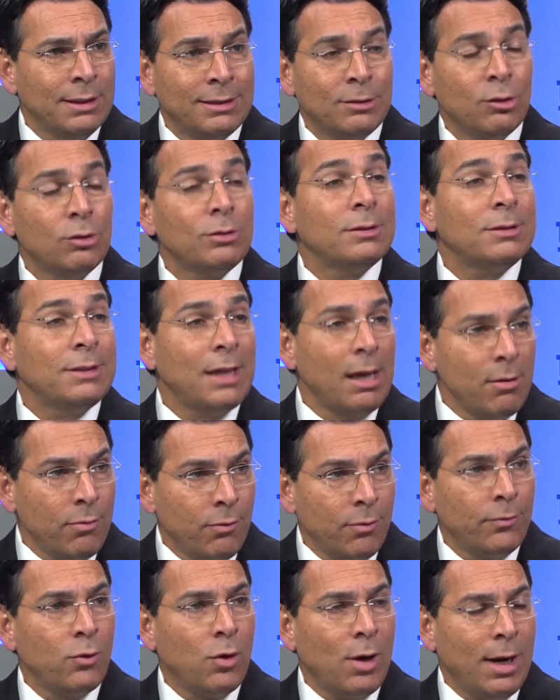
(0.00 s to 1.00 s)
It's not safe
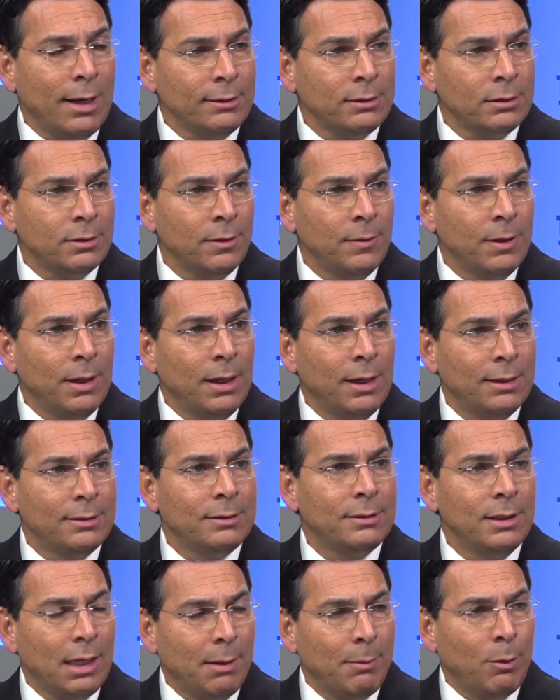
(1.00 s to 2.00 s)
for us.
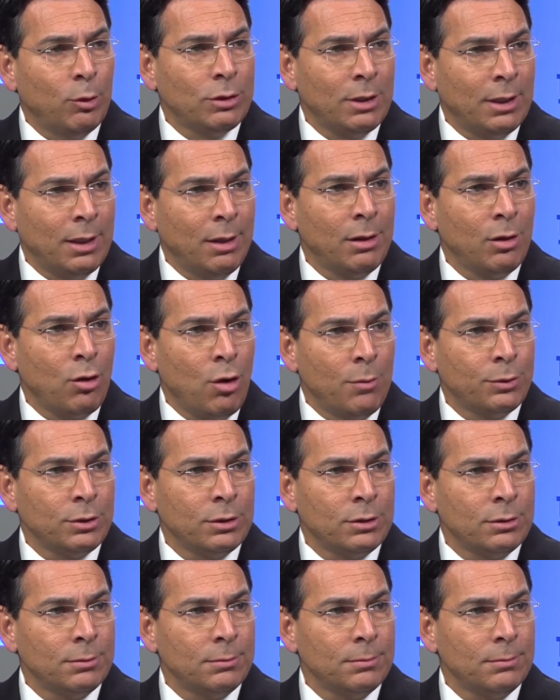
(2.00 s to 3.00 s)
Let's think about another
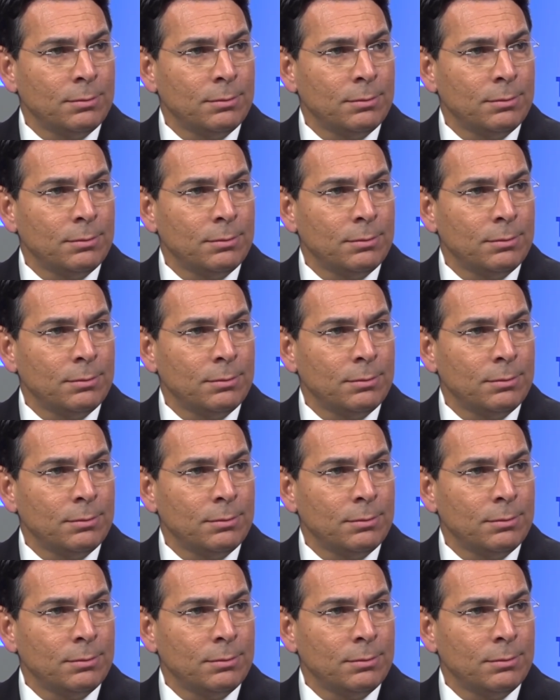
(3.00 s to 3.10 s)
option.